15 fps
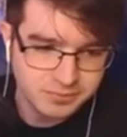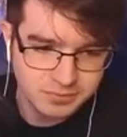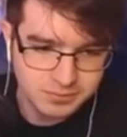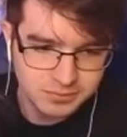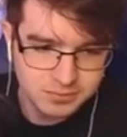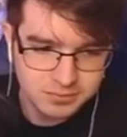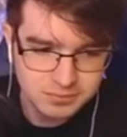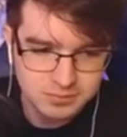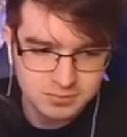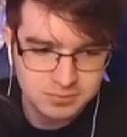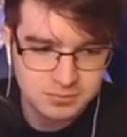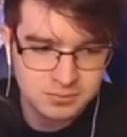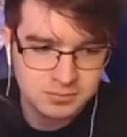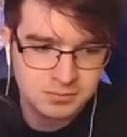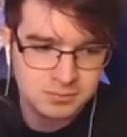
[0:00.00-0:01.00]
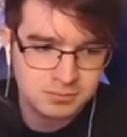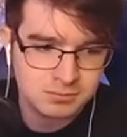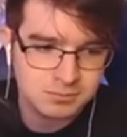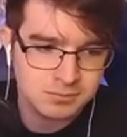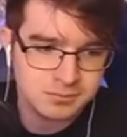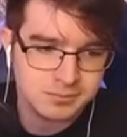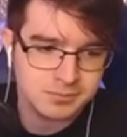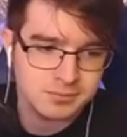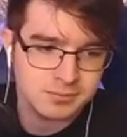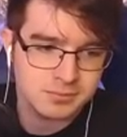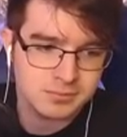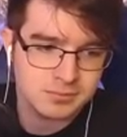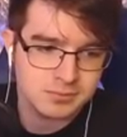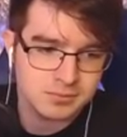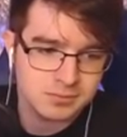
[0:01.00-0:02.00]

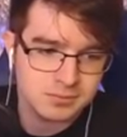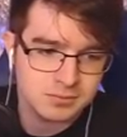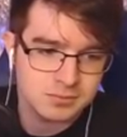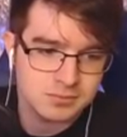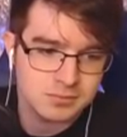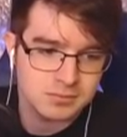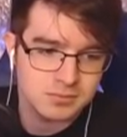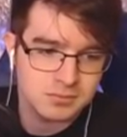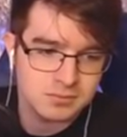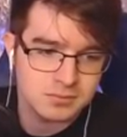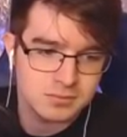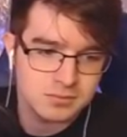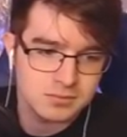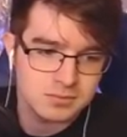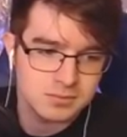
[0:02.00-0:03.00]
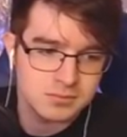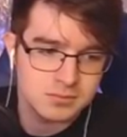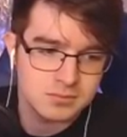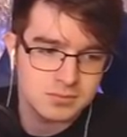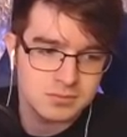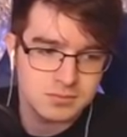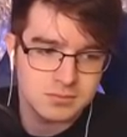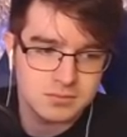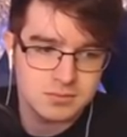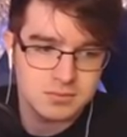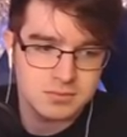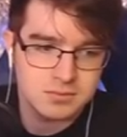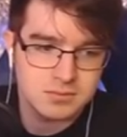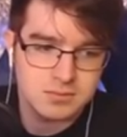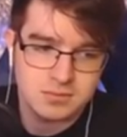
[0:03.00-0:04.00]

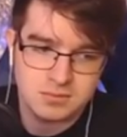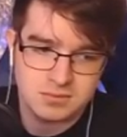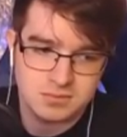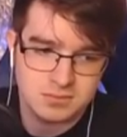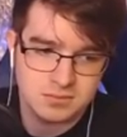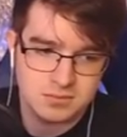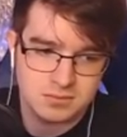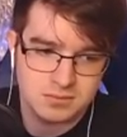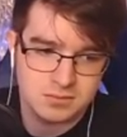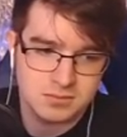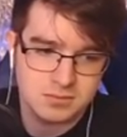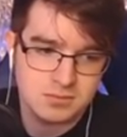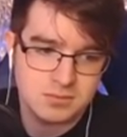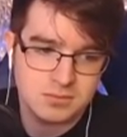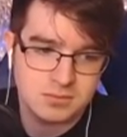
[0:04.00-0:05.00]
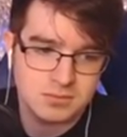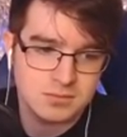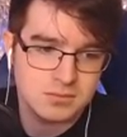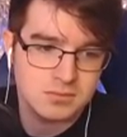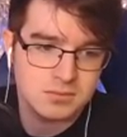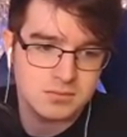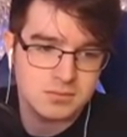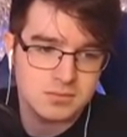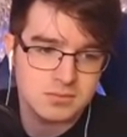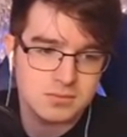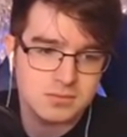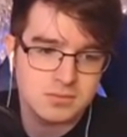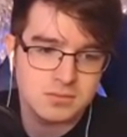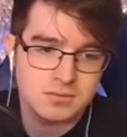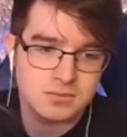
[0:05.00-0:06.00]

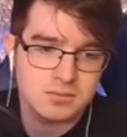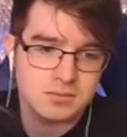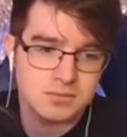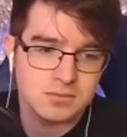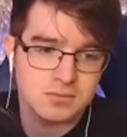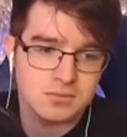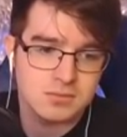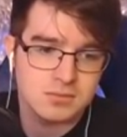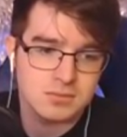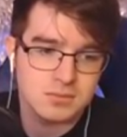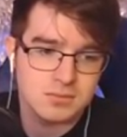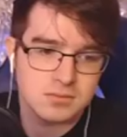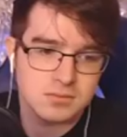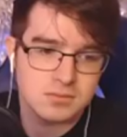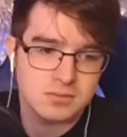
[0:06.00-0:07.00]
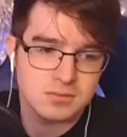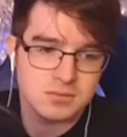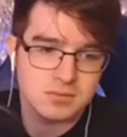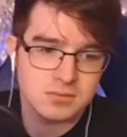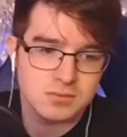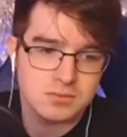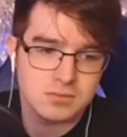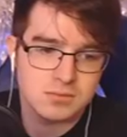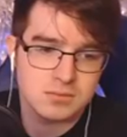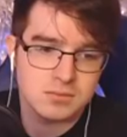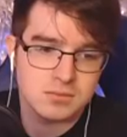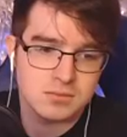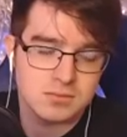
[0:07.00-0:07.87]
The person shown says nothing.